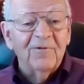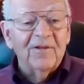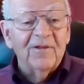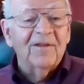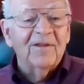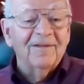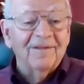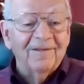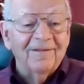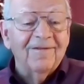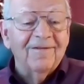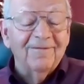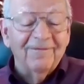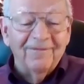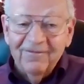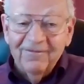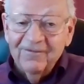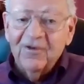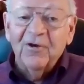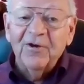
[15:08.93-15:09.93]
with
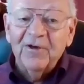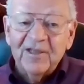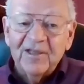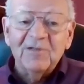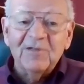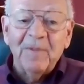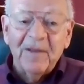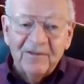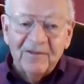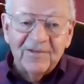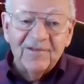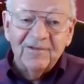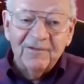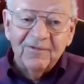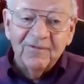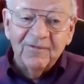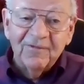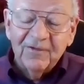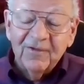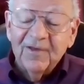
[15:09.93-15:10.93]
very
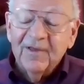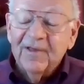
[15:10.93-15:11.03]
expensive